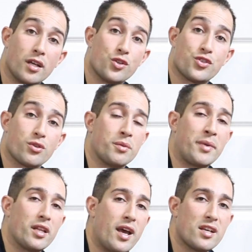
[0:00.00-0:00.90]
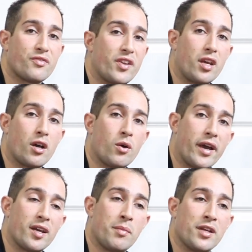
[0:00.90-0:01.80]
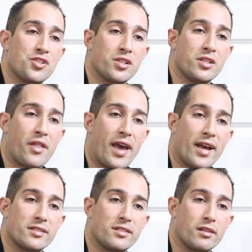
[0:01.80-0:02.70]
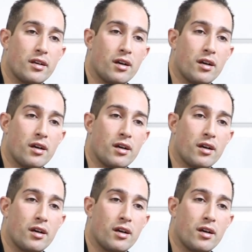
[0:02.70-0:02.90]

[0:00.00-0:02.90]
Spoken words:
So in my last video, I had mentioned that